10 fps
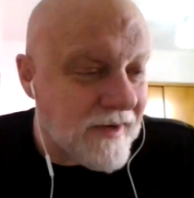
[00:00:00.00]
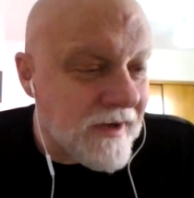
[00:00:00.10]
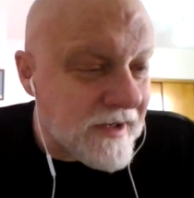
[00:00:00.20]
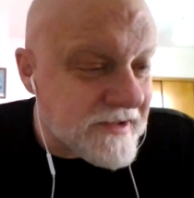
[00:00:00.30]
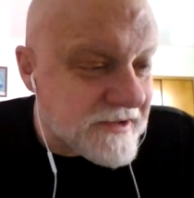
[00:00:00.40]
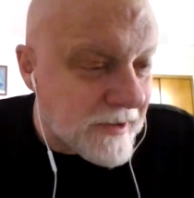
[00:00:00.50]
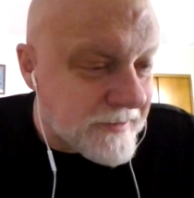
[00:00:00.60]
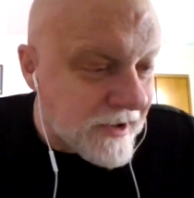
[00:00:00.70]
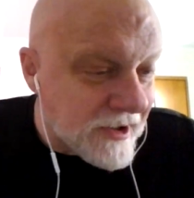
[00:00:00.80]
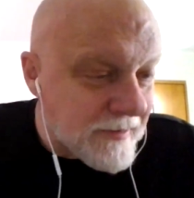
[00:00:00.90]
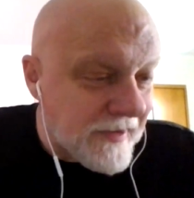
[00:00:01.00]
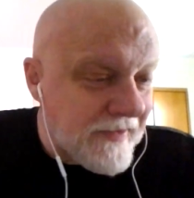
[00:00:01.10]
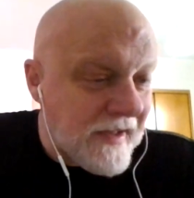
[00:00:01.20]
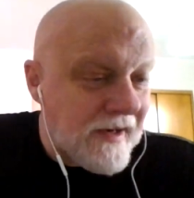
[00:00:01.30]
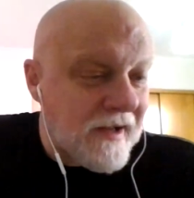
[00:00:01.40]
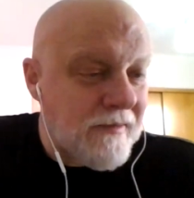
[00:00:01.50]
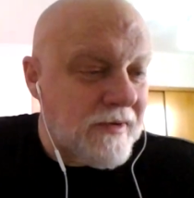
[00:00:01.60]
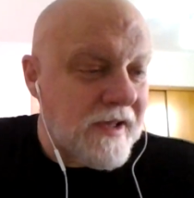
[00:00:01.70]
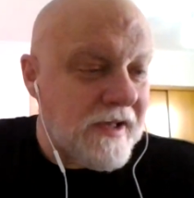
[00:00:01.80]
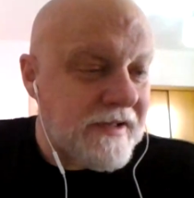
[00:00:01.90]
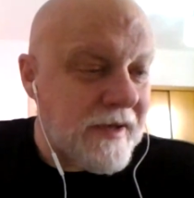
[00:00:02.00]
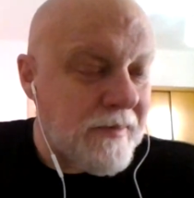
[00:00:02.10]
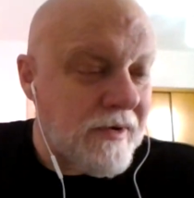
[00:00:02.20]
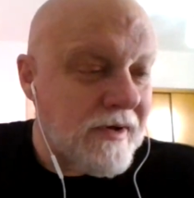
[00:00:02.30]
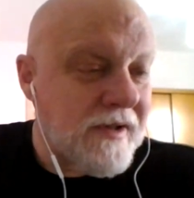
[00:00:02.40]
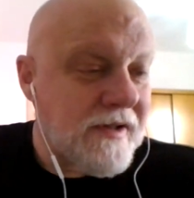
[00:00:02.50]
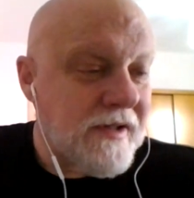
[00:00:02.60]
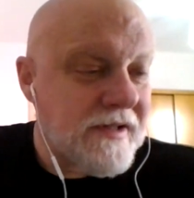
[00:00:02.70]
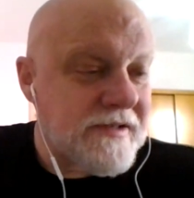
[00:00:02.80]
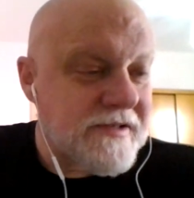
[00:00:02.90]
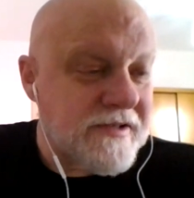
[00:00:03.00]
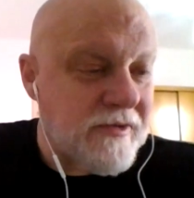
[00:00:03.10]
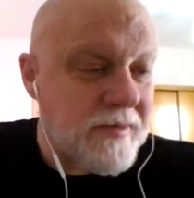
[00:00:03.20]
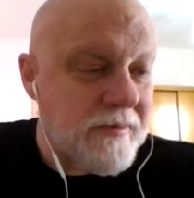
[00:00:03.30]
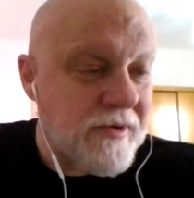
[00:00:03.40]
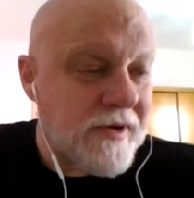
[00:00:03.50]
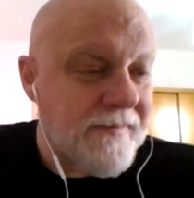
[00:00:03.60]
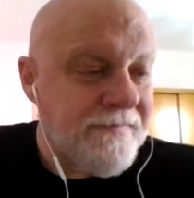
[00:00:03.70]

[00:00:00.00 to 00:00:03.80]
I stopped talking about that. I really hate that book. It's a stupid book.